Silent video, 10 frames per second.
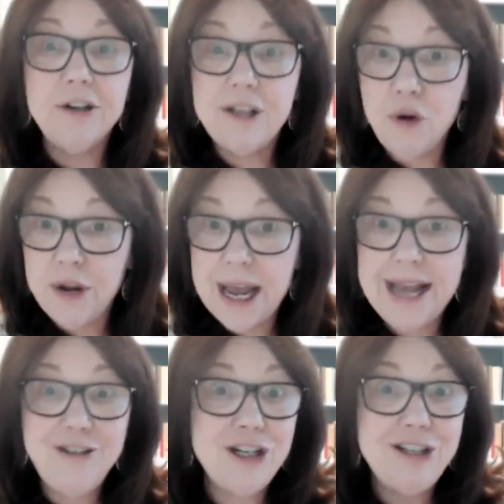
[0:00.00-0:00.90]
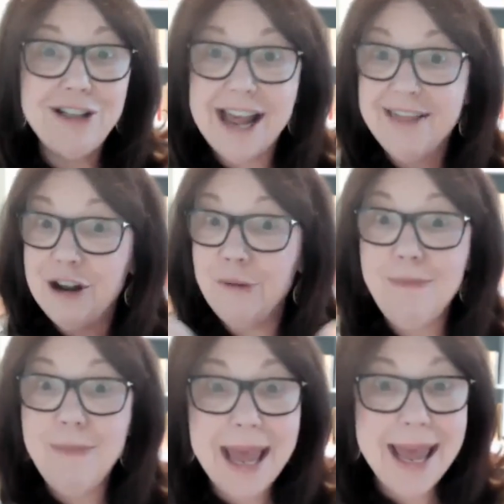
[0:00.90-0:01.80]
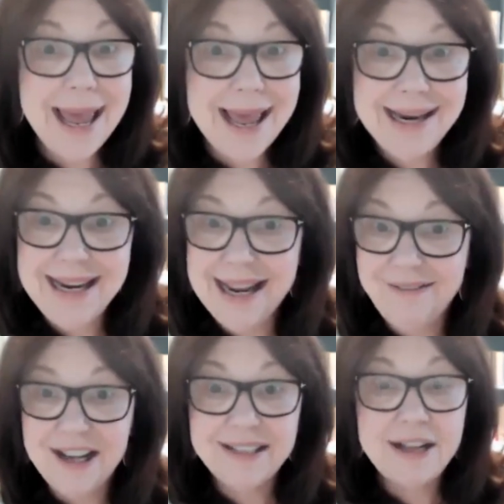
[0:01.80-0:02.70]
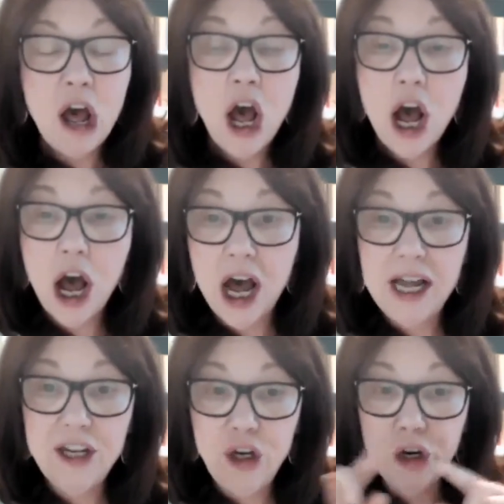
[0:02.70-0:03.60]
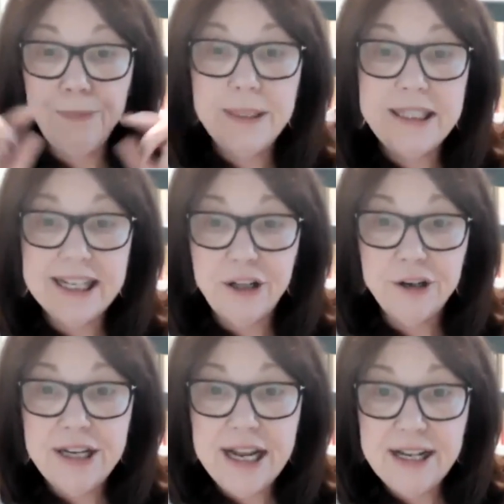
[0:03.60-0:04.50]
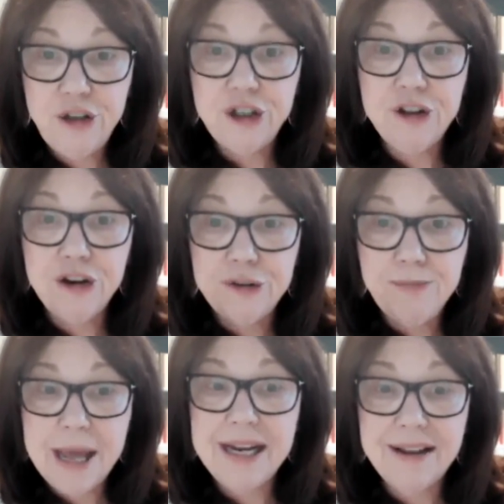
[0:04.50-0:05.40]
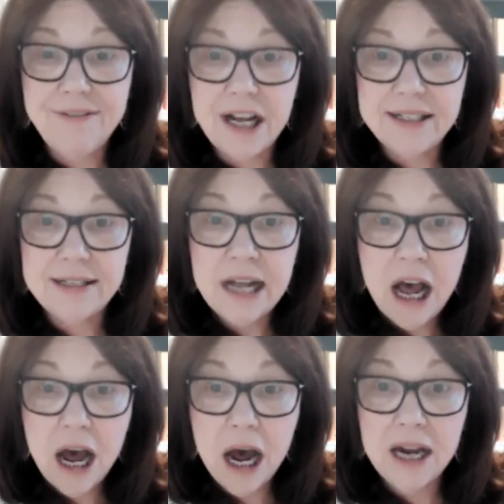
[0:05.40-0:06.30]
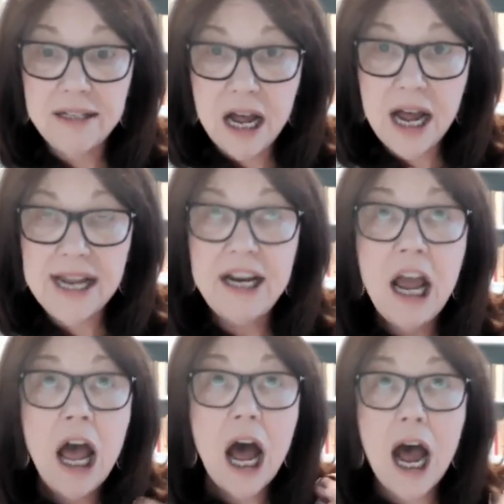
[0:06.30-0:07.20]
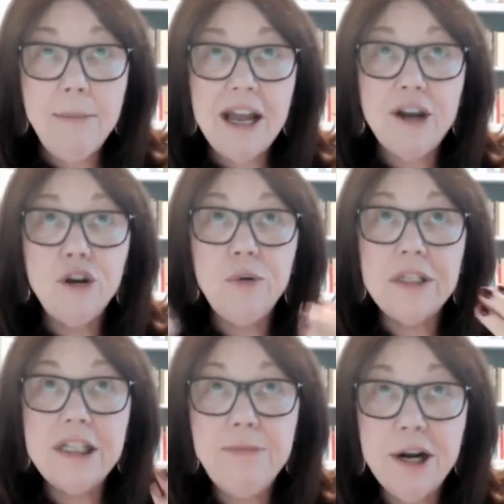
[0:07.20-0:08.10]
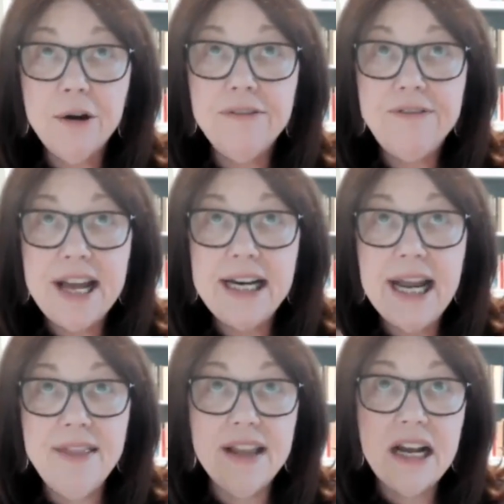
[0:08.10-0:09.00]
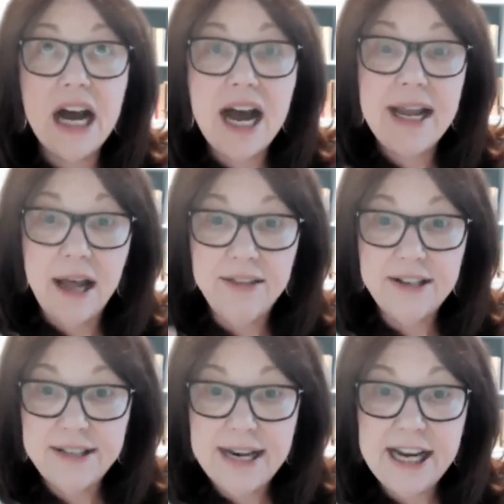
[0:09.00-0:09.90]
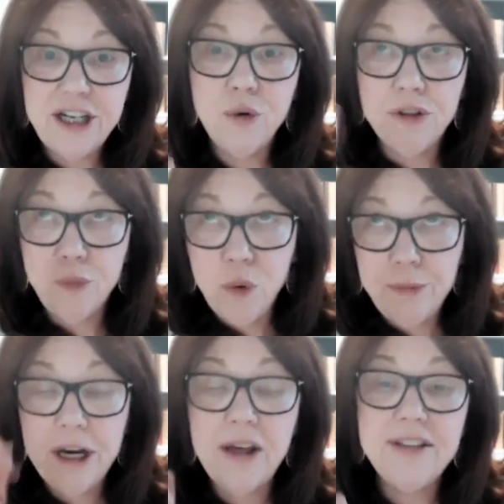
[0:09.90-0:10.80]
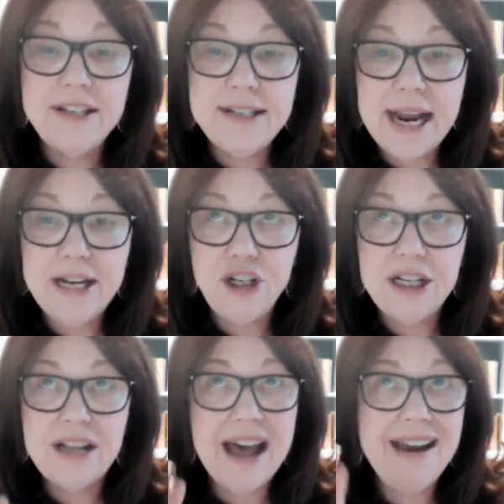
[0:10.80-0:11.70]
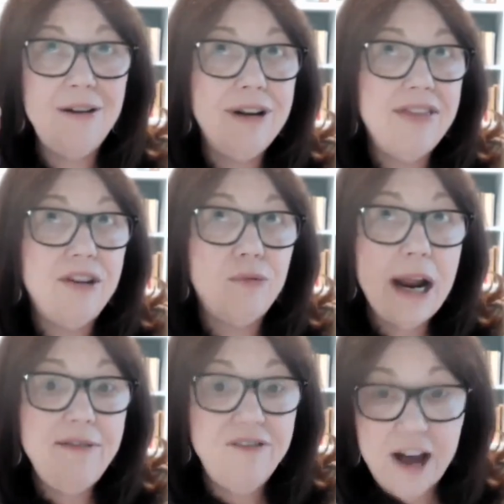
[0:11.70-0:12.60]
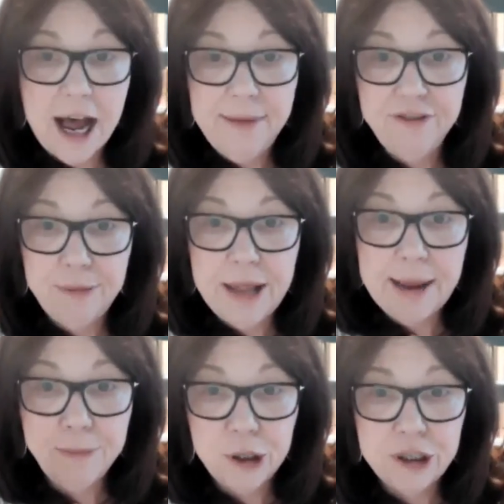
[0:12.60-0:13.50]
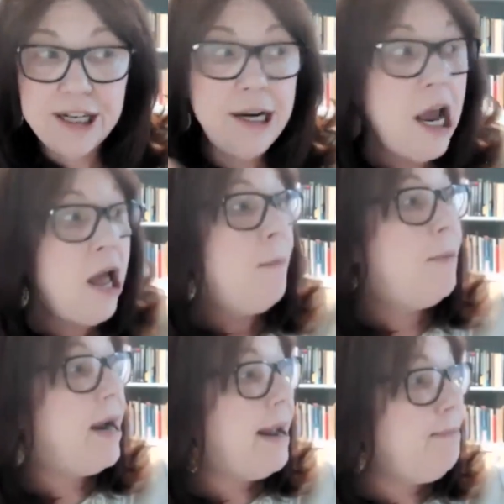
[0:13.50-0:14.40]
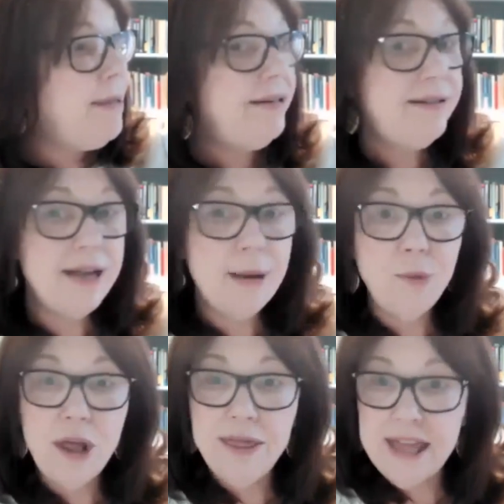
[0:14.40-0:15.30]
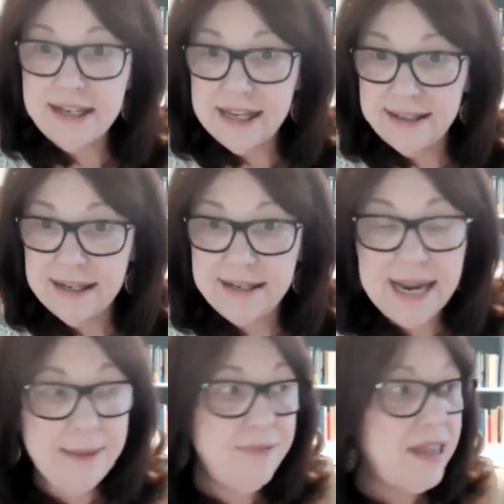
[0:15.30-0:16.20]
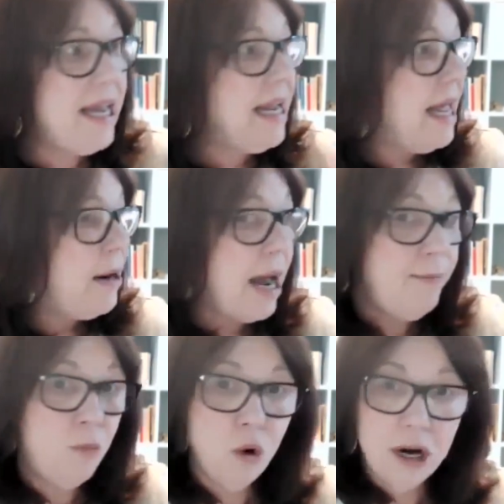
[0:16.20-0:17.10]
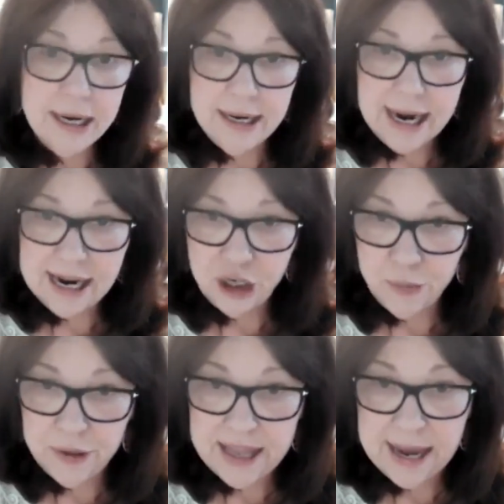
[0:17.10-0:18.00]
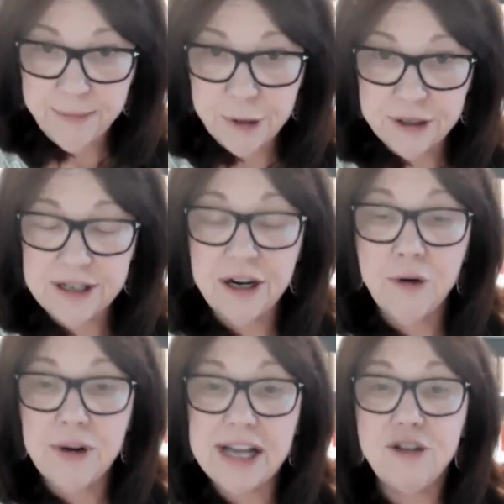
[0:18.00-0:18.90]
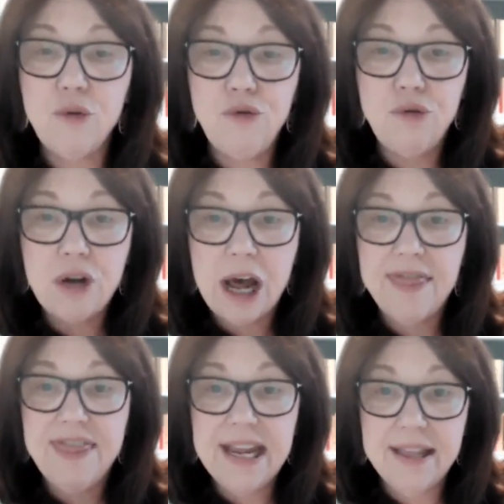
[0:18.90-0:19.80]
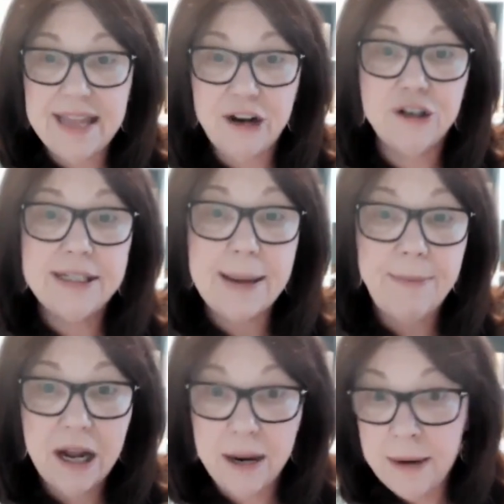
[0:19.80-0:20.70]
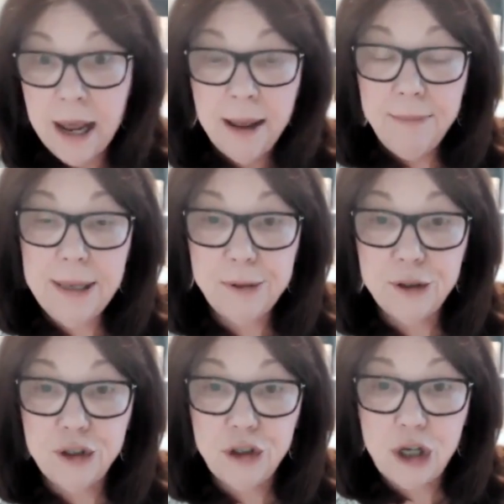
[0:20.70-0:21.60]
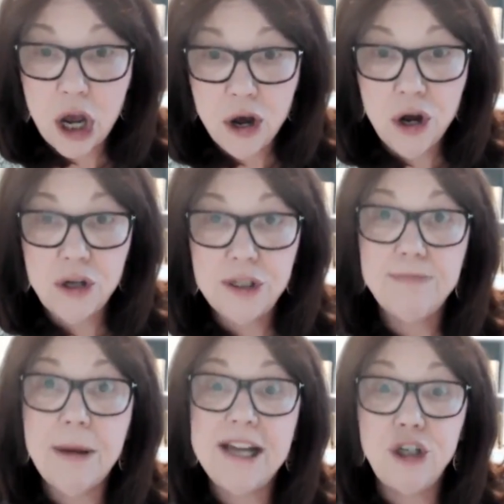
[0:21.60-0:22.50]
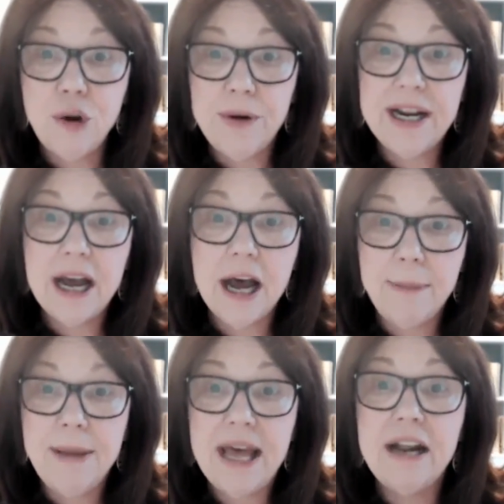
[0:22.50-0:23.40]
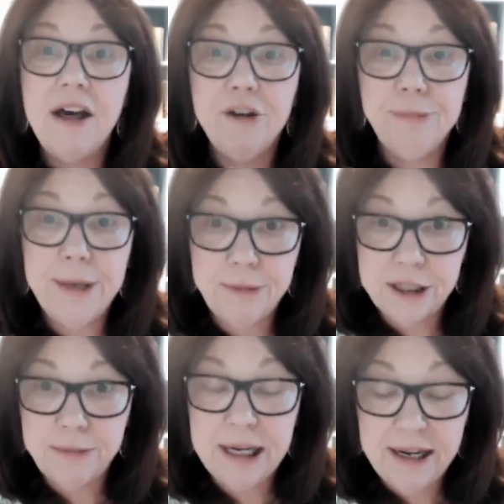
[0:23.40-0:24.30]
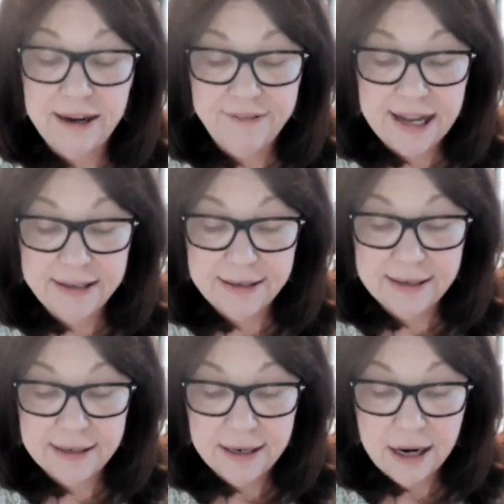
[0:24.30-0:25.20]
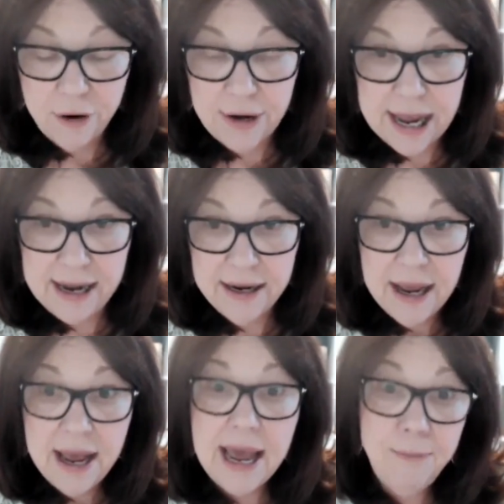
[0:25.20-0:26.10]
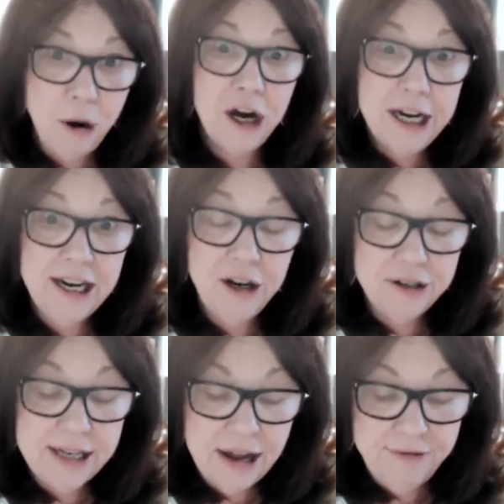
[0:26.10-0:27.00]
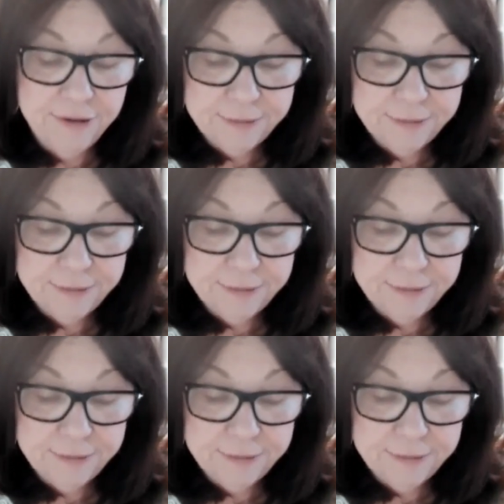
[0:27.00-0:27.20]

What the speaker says: It's okay, just like there are many of us, your particular niche, there's many of us online. I might go to a speaker event and the guy on the stage or the woman on the stage I don't get the right vibe from that person, but I meet someone that does the same thing and I'm more in connection with that person. Okay, so do not think that you're stepping on people's toes by showing up at other people's speaking events, okay, and marketing yourself.